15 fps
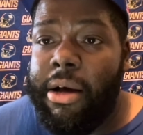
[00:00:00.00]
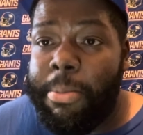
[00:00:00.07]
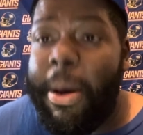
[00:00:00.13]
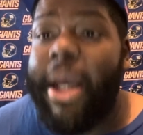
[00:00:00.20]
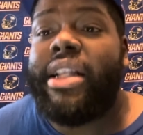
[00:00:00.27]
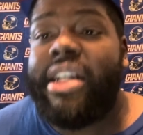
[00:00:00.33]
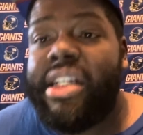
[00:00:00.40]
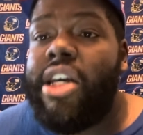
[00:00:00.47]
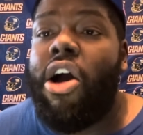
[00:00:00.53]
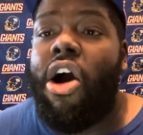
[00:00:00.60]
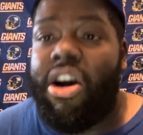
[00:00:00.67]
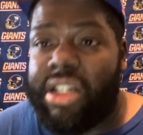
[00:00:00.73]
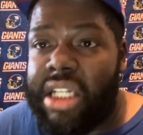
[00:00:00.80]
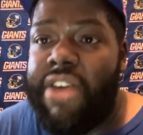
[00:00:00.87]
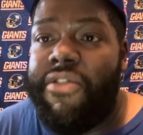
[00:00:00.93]
Pick the
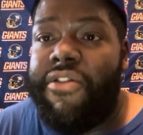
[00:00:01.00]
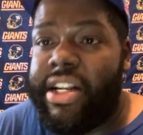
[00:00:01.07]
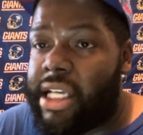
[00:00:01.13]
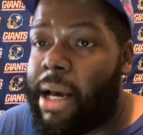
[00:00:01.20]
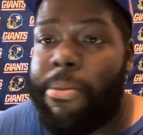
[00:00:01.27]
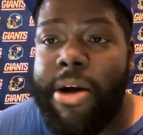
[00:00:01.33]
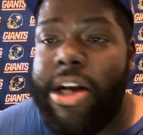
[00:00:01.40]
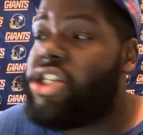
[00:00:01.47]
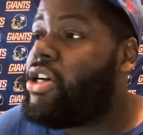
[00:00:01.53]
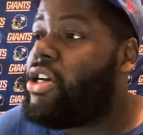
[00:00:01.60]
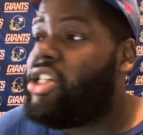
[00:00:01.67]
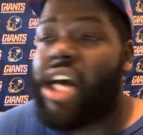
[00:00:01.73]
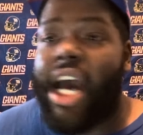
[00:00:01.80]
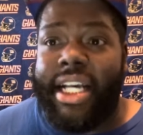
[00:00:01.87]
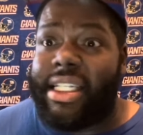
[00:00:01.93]
Seahawks defense. I'm pretty sure the
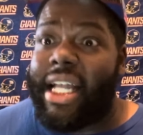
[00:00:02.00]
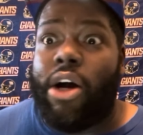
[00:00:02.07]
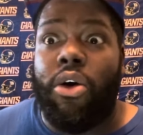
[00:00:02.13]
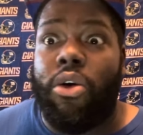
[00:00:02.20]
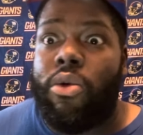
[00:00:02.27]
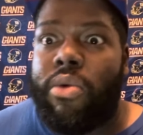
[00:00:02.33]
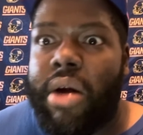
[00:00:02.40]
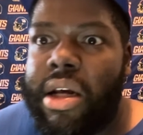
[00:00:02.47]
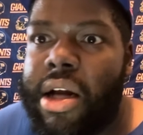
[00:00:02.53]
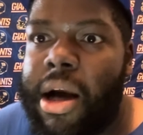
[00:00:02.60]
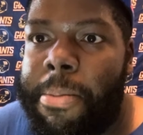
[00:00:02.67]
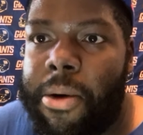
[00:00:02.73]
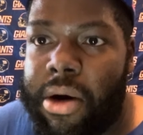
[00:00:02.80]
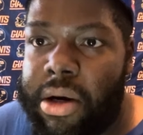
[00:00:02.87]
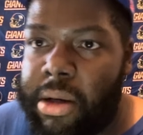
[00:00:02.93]
Giants not going to run it
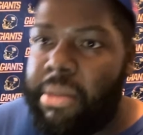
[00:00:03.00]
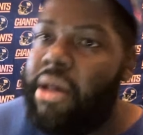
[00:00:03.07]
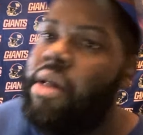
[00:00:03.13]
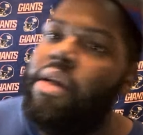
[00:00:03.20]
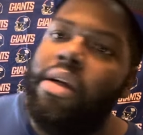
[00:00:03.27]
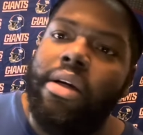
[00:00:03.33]
up on them.